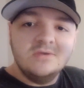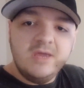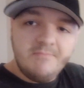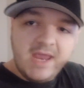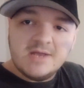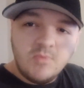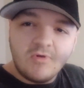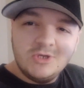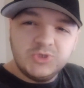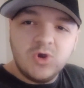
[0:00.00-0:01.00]
And make
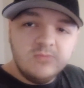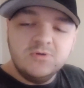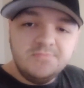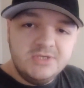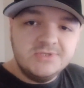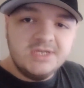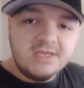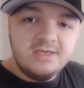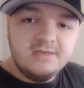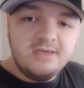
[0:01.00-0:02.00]
more enjoyable
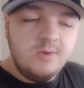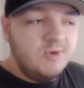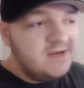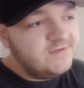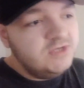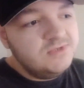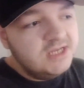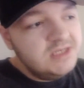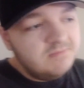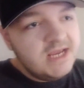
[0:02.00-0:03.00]
music. And whatever you
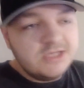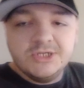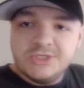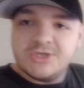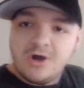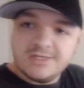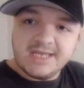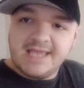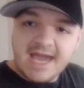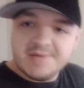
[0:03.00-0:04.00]
did to make good songs
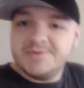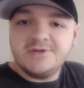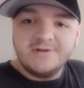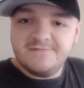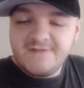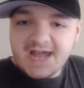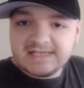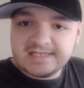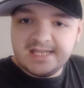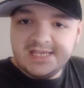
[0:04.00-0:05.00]
like Caterpillar and
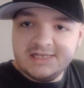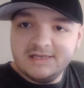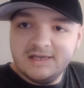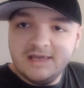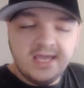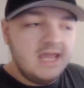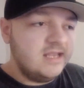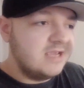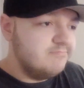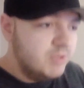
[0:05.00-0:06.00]
Fastlane and
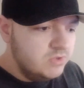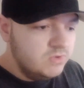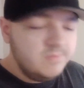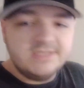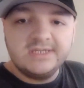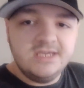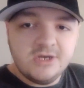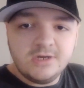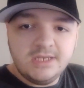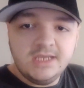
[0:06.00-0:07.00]
like Boom and
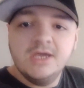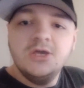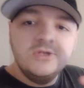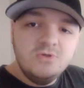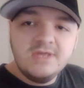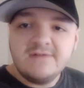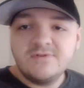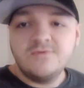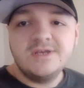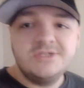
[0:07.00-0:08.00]
Security, do that
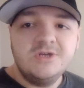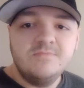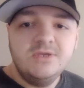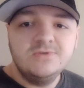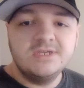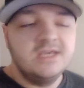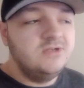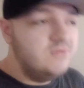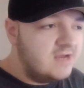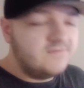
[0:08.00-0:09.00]
for the rest of your music and
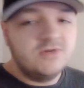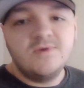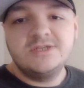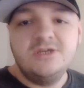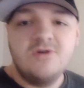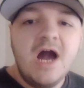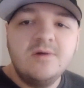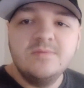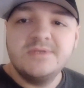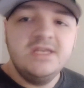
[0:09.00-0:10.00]
do that for the rest of your
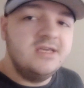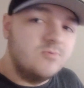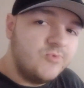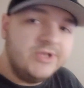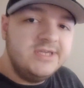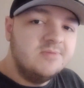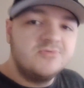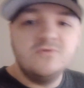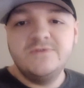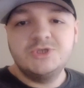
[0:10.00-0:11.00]
albums. And he could really
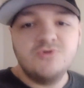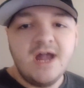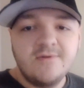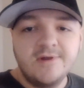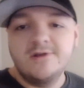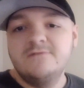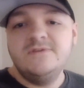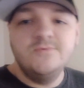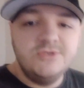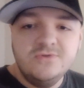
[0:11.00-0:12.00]
improve his track record if
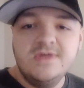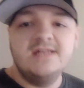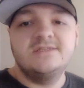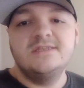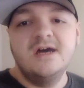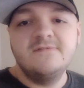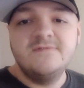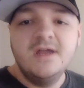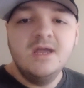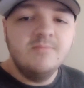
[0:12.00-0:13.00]
he would do that stuff.
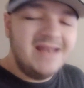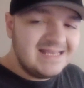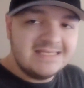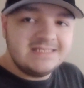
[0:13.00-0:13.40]
But as it